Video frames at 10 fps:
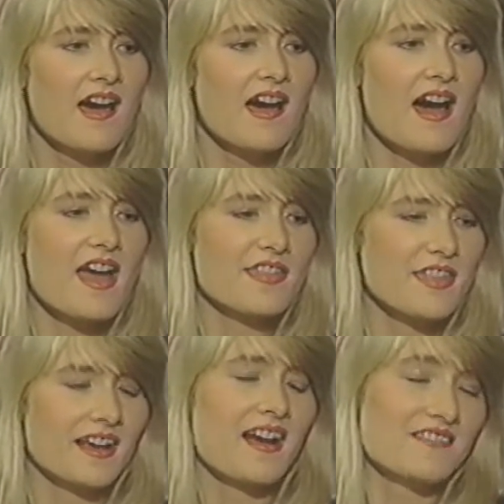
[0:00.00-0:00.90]
I
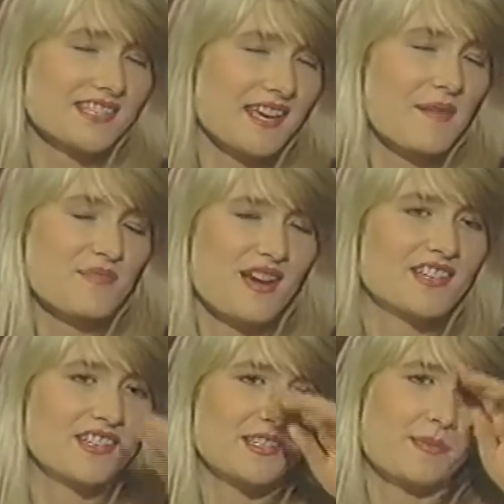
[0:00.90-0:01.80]
think, obviously I'm
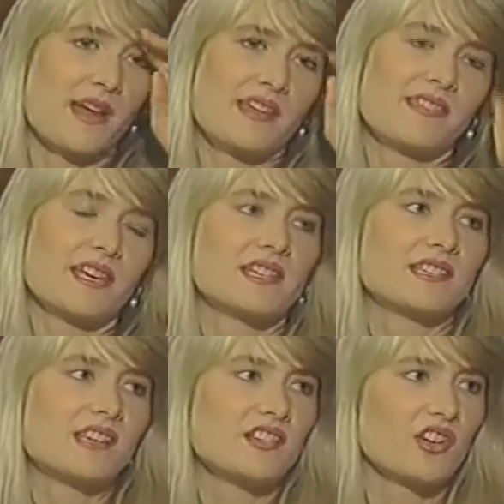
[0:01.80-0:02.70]
prejudiced, but I think he's
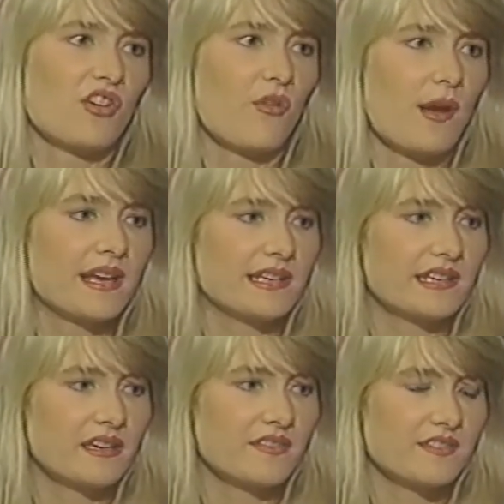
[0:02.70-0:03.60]
such a great
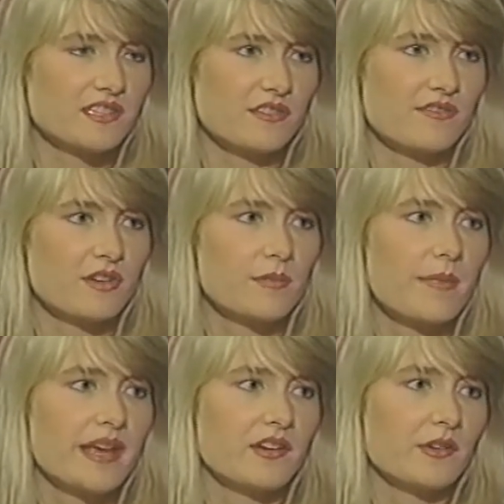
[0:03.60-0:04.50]
gift as a
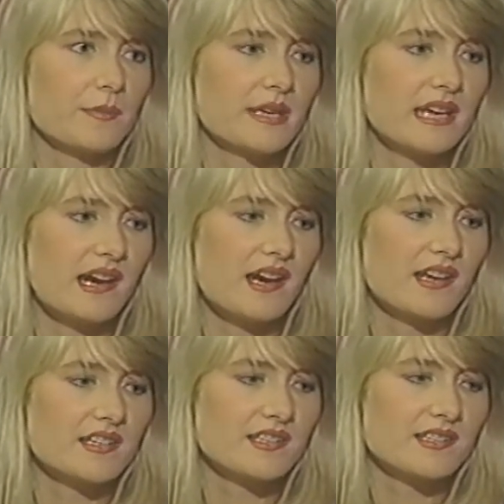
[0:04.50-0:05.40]
filmmaker,
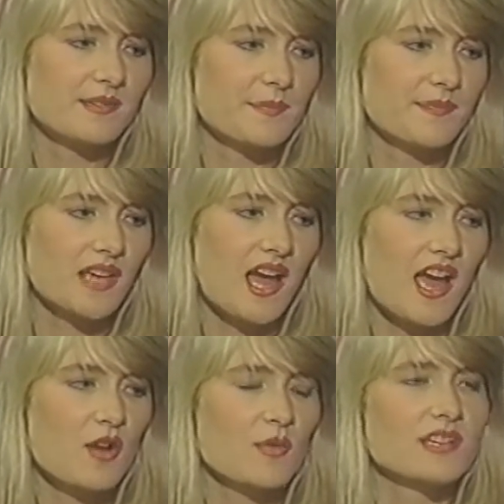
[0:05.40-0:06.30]
because
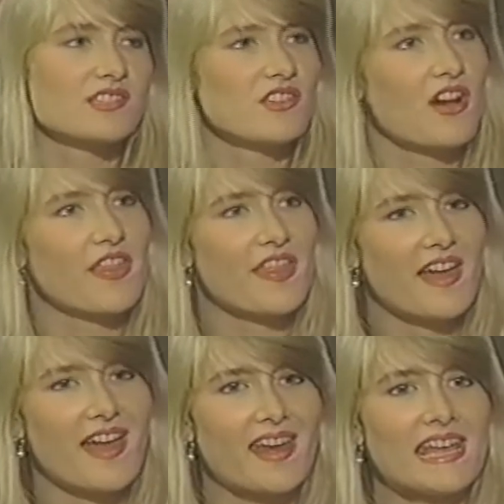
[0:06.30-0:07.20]
I always thought
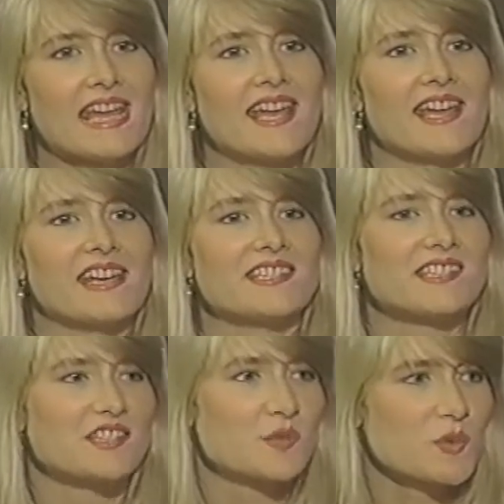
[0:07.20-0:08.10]
that
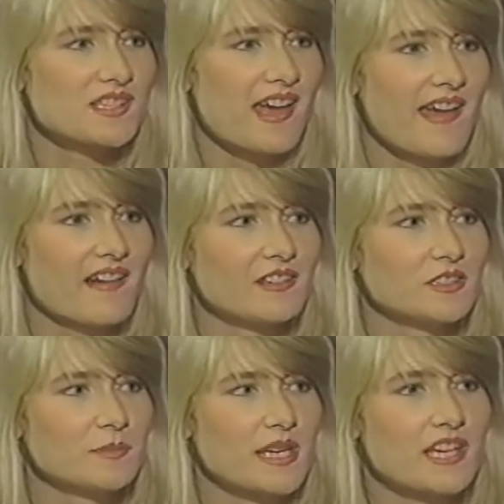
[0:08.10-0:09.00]
innocence was
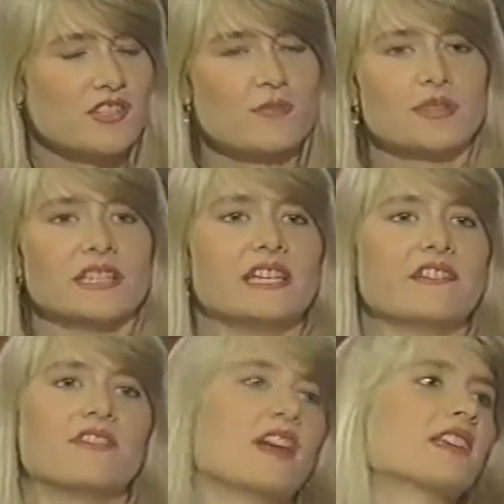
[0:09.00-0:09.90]
held because you
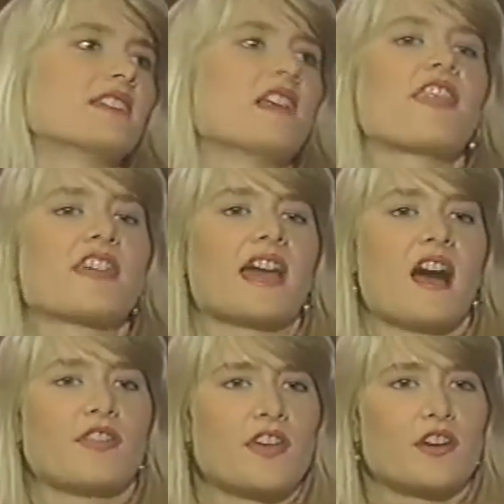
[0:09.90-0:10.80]
believed that nothing
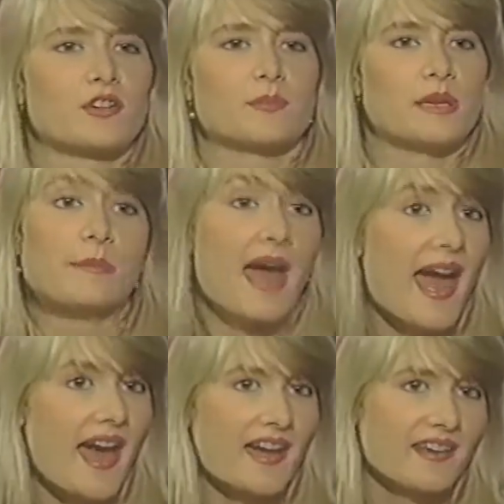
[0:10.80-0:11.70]
out there could be
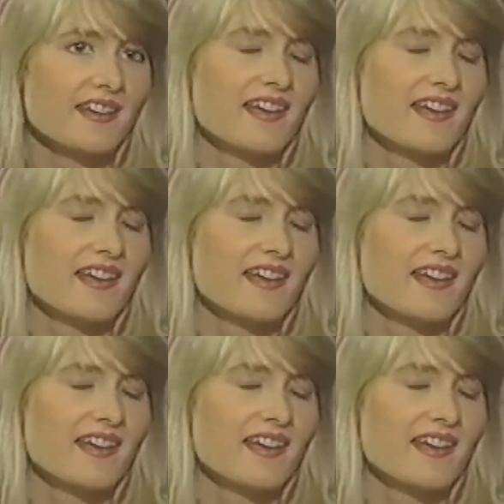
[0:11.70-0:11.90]
bad.